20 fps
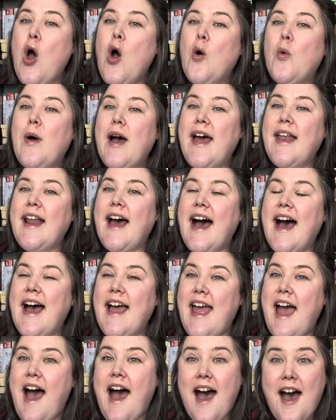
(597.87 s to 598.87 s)
when
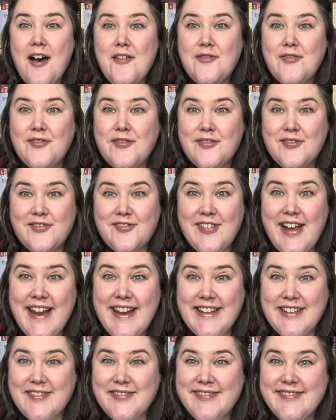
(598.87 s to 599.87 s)
I have read
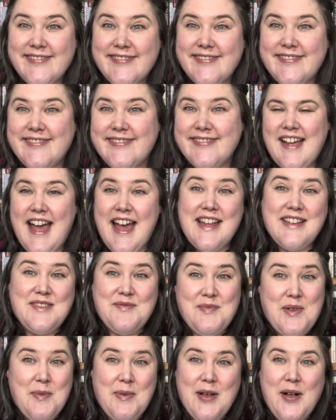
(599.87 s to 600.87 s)
it. And
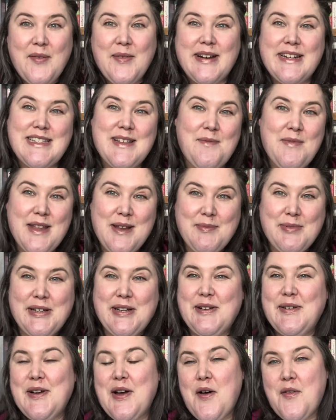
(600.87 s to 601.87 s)
maybe I'll wear something
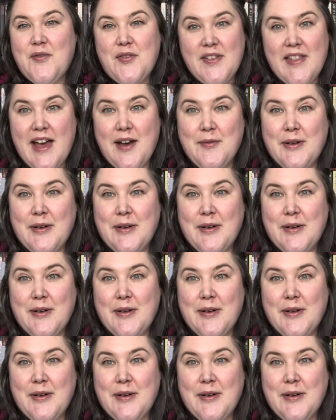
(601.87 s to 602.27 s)
blue for that